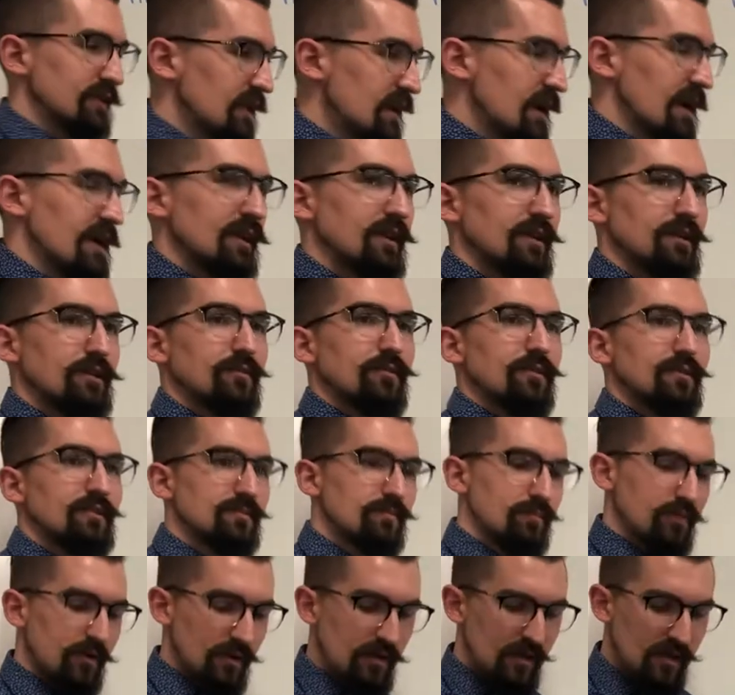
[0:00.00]
Like, yeah, I can do this.
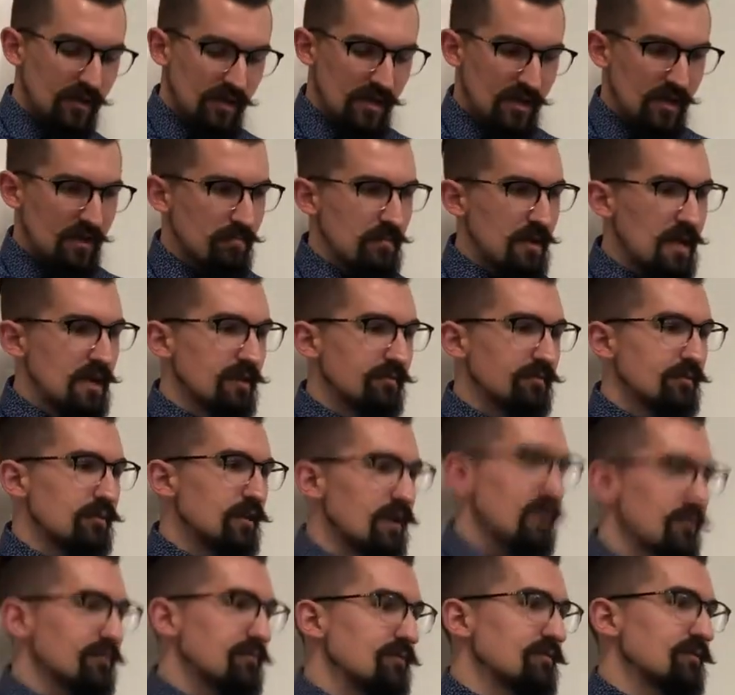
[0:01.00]
But man, if you
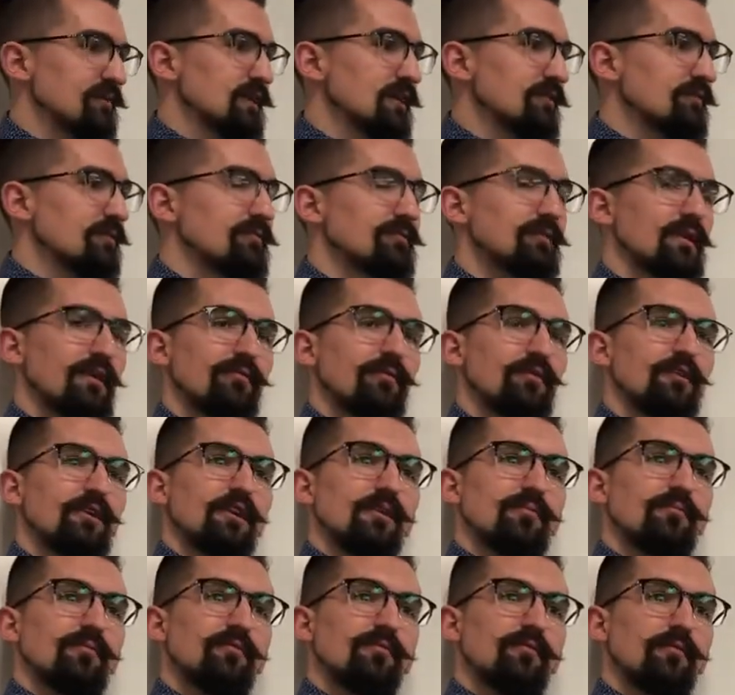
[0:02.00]
have if you've never done
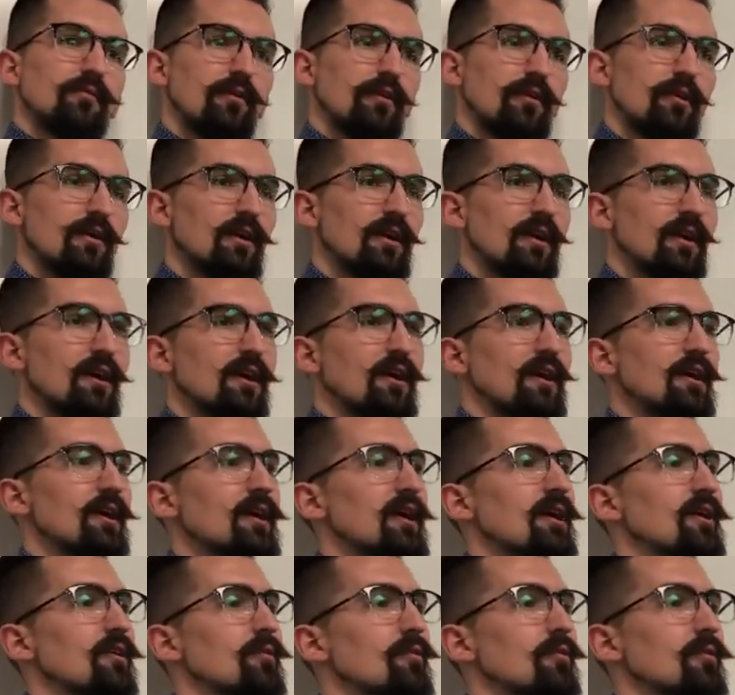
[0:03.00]
it before,
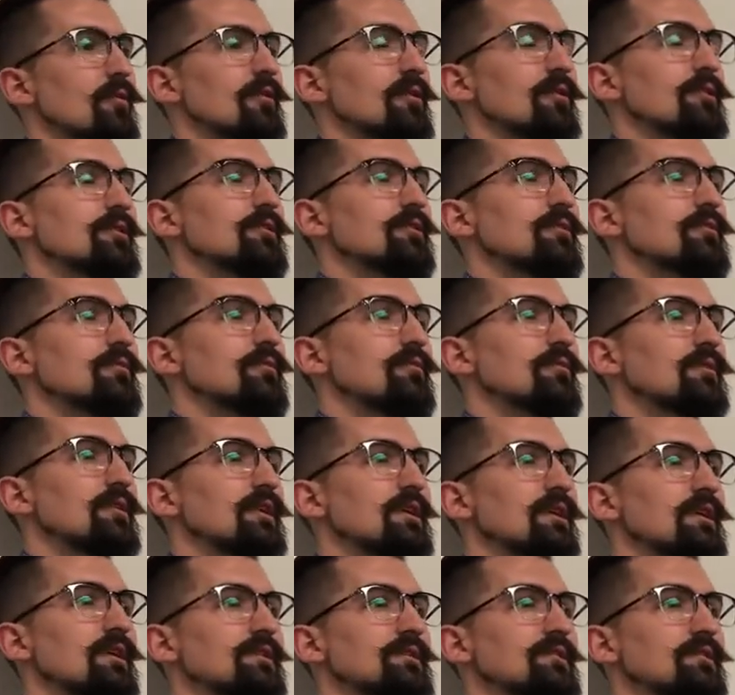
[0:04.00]
uh, or you
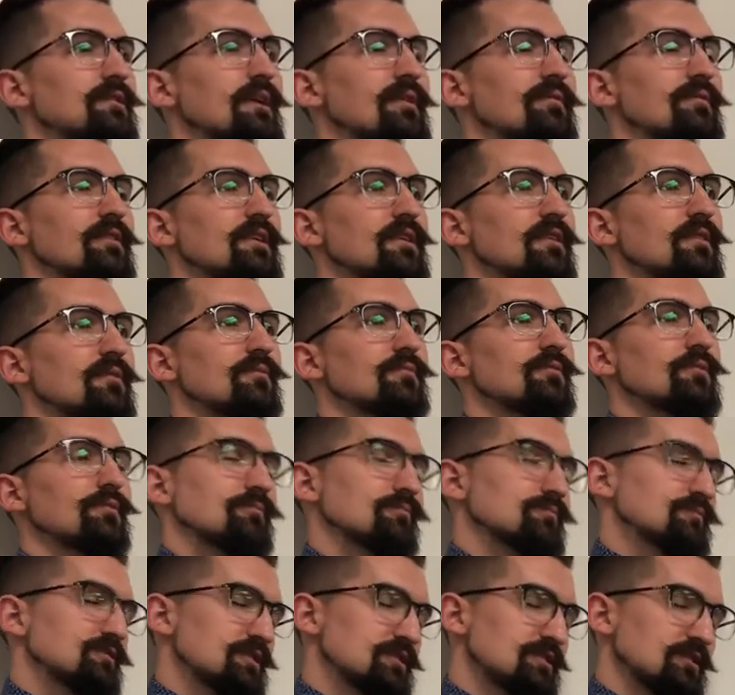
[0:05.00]
uh, don't have any well,
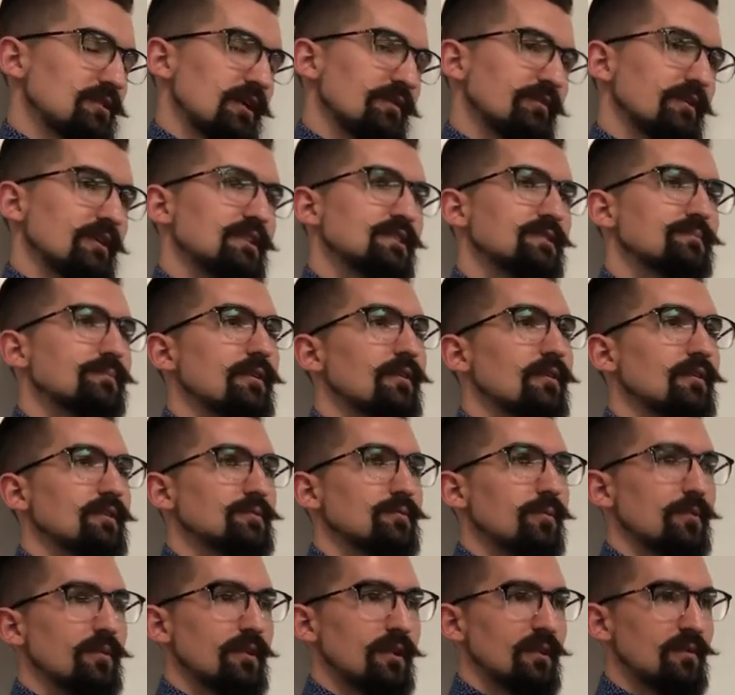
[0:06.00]
just don't have any
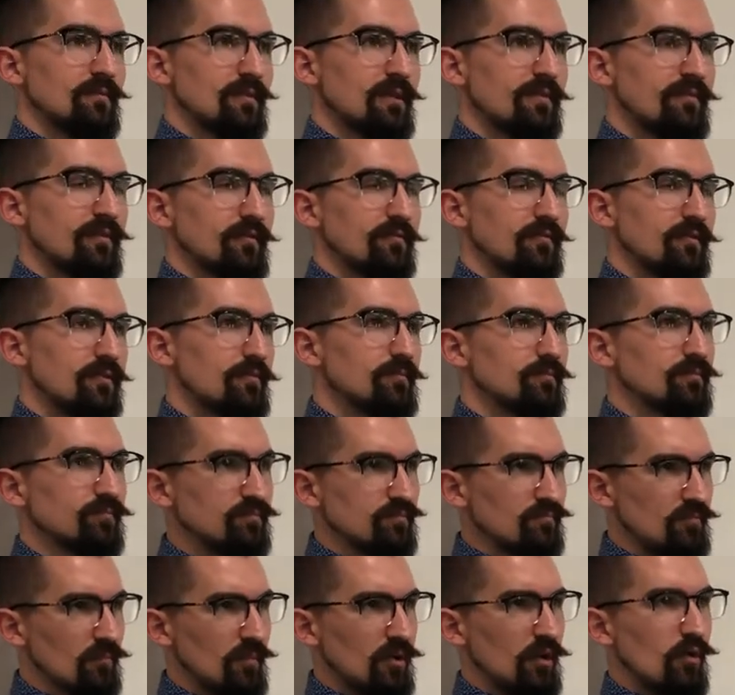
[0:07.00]
experience with it, even if you
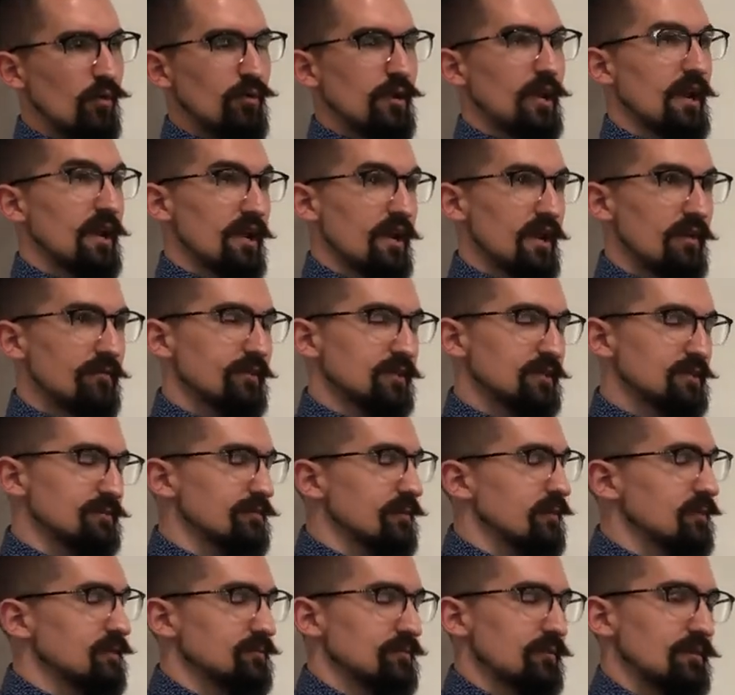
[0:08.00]
or not enough
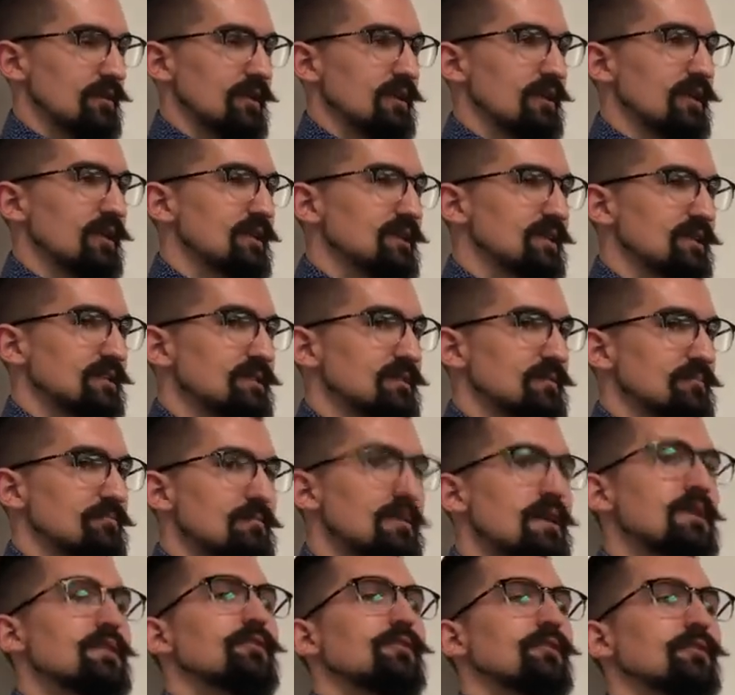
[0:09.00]
experience with it, it doesn't
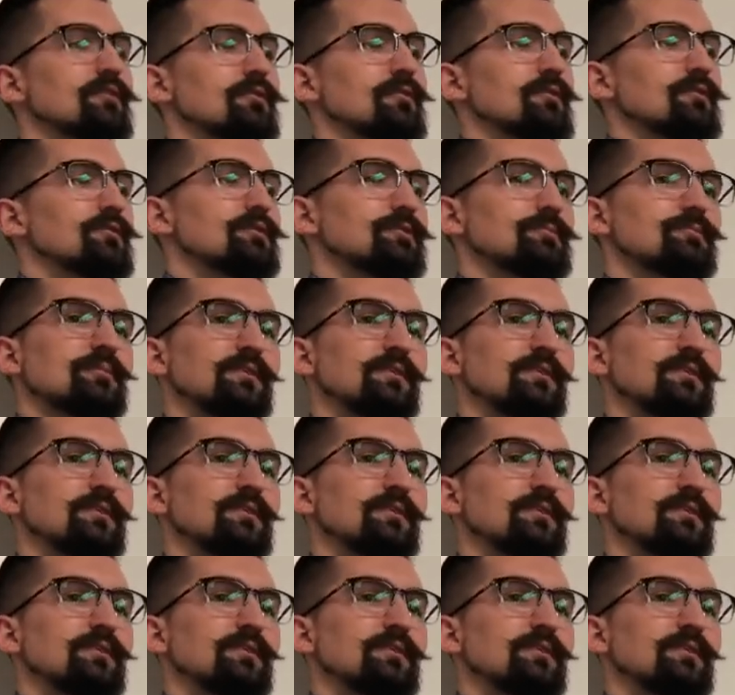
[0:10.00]
mean you can do it just